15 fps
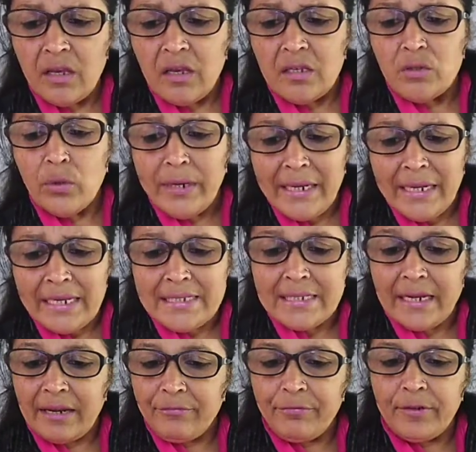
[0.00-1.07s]
So it is
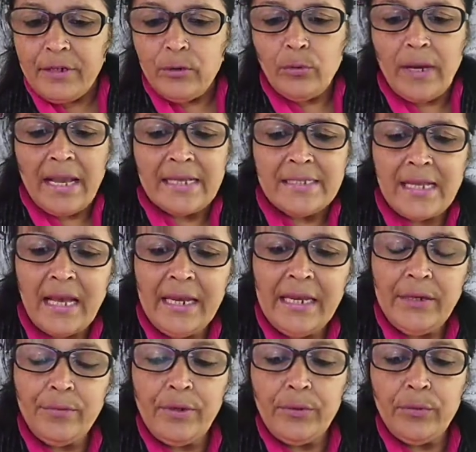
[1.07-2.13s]
referred to as the
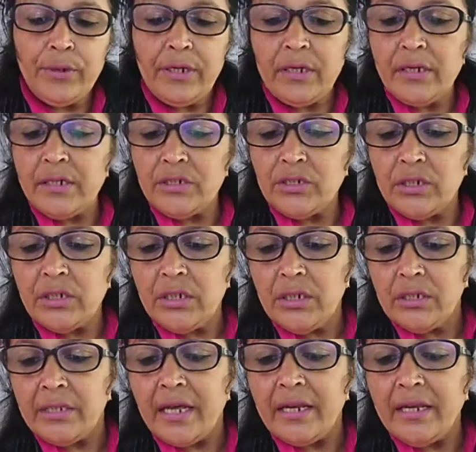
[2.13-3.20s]
equatorial region.
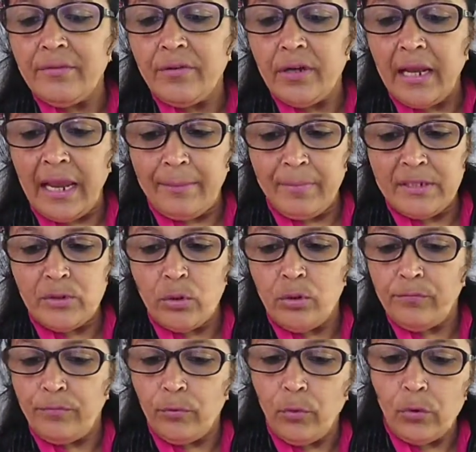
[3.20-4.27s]
The river Amazon
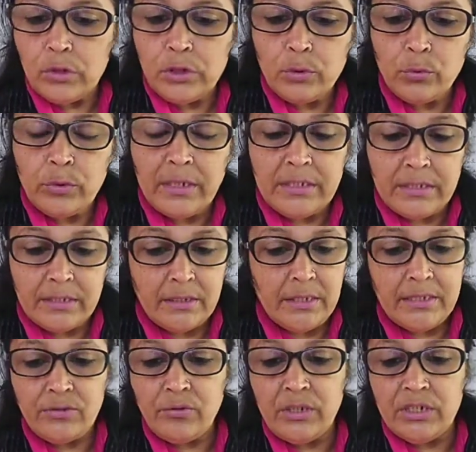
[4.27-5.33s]
flows through
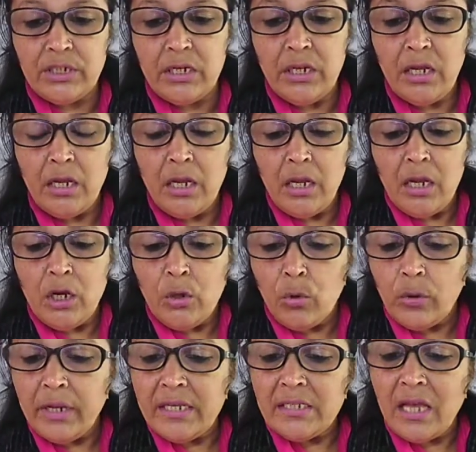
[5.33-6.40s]
this region.
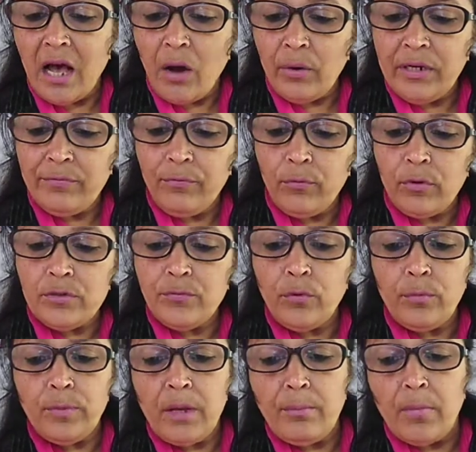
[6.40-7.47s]
Notice how it flows
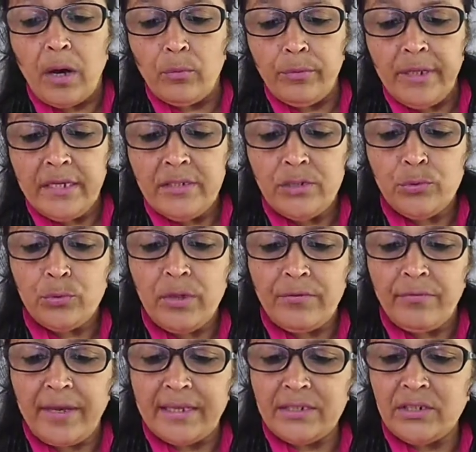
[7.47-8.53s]
from the mountains to the
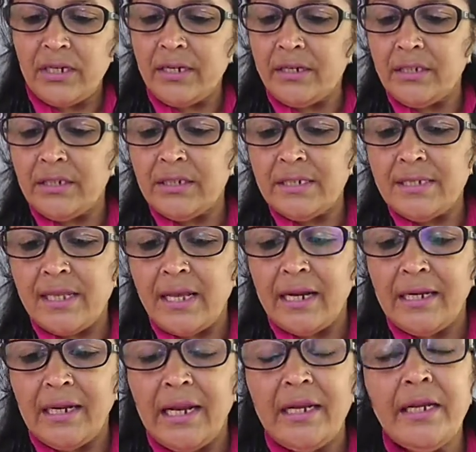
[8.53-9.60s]
west and reaches the
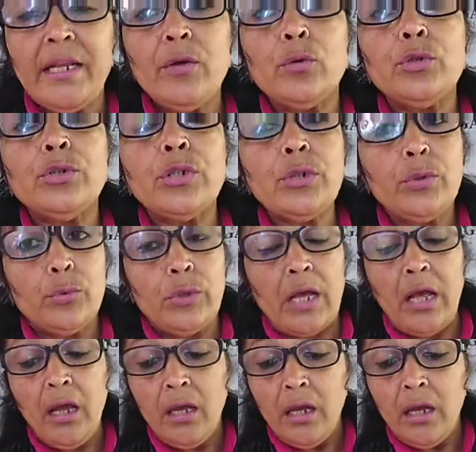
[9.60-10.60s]
Atlantic Ocean to the